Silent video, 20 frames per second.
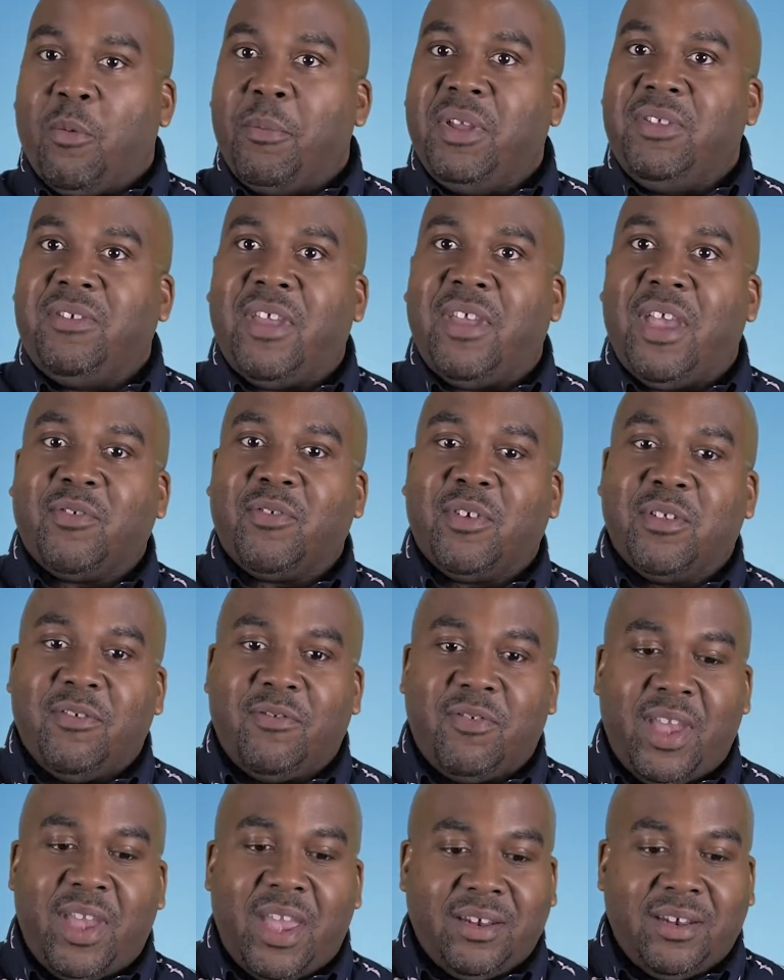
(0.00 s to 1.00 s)
months after the
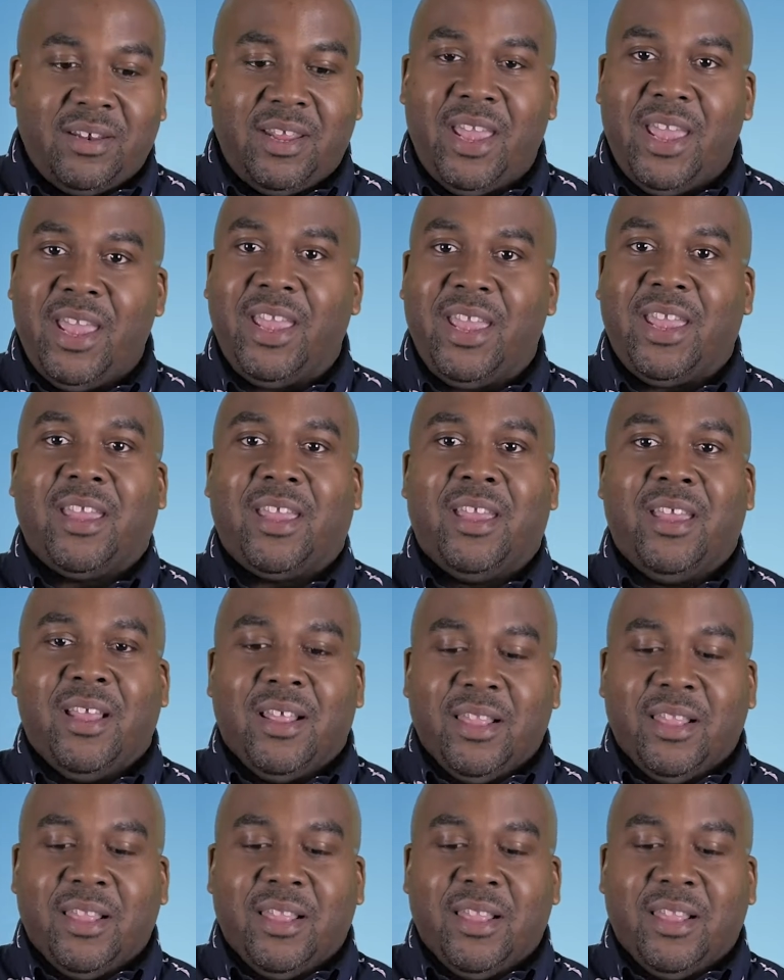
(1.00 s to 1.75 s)
fact, hey,